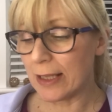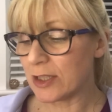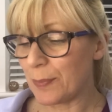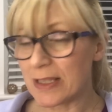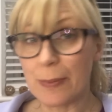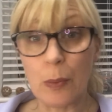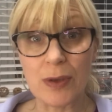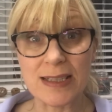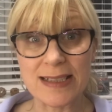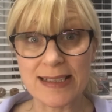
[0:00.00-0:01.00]
a little bit about
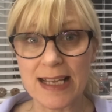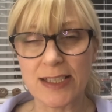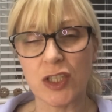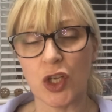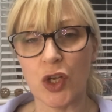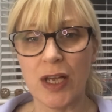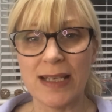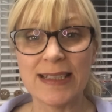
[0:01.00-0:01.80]
what it says. So